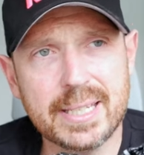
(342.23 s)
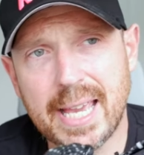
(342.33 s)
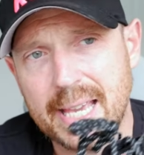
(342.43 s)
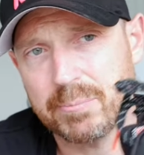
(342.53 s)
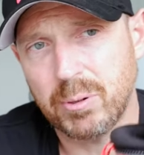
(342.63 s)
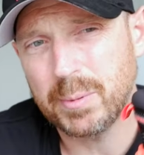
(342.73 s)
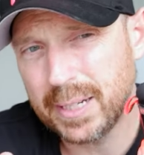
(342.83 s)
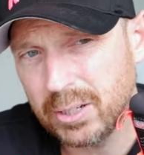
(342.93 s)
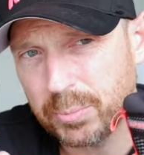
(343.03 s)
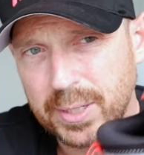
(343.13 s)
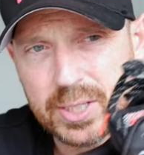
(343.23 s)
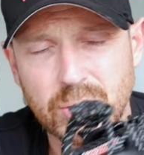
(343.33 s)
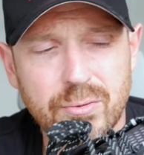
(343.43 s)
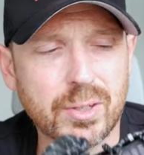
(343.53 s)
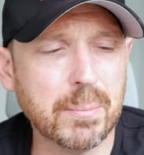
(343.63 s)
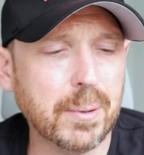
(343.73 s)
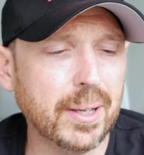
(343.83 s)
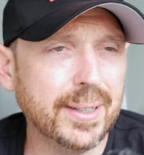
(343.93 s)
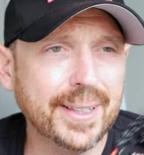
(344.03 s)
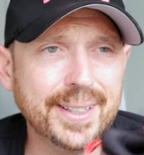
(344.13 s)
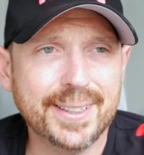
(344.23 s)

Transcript: Yeah, it's probably a little bit softer, but,